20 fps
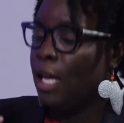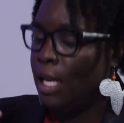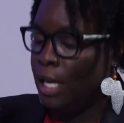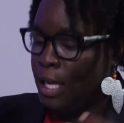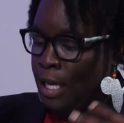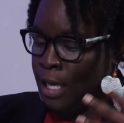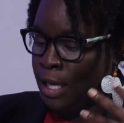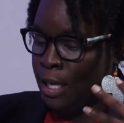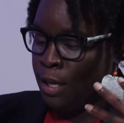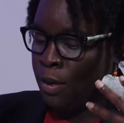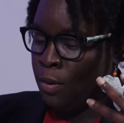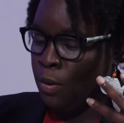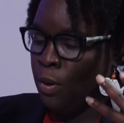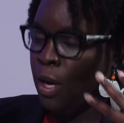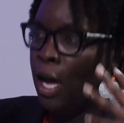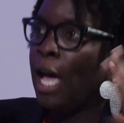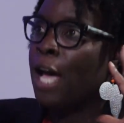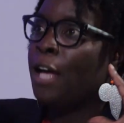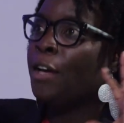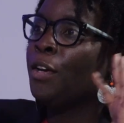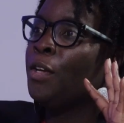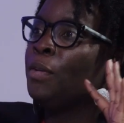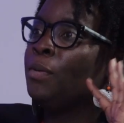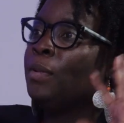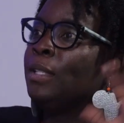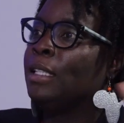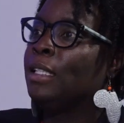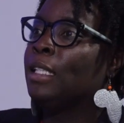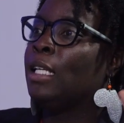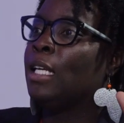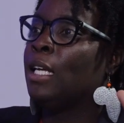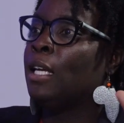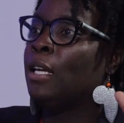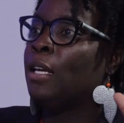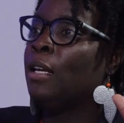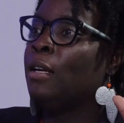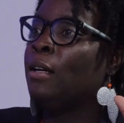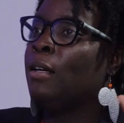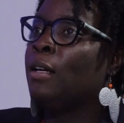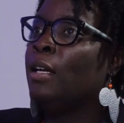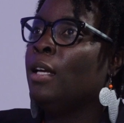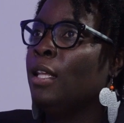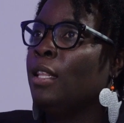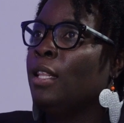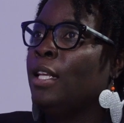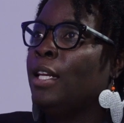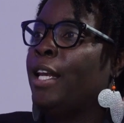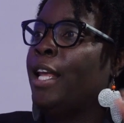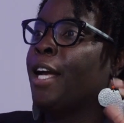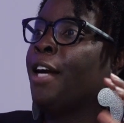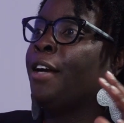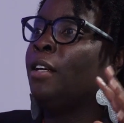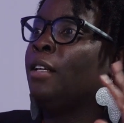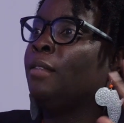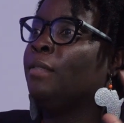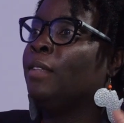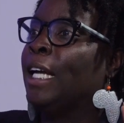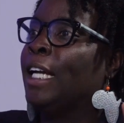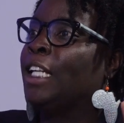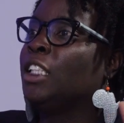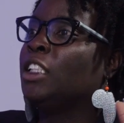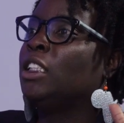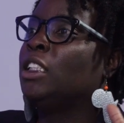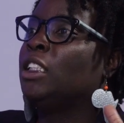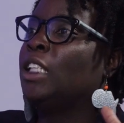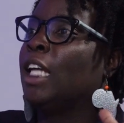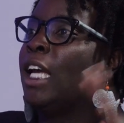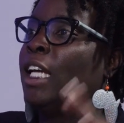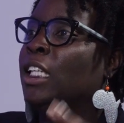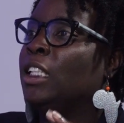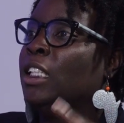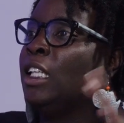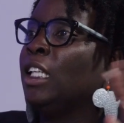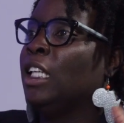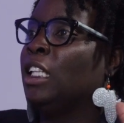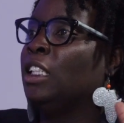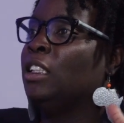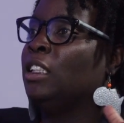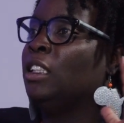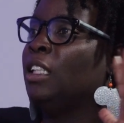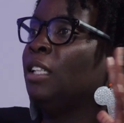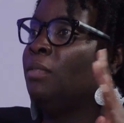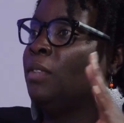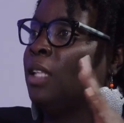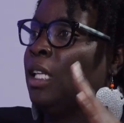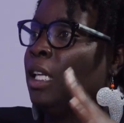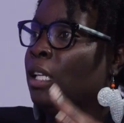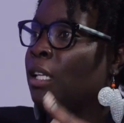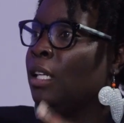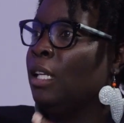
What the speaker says: How do you see the narrative like changing and shifting?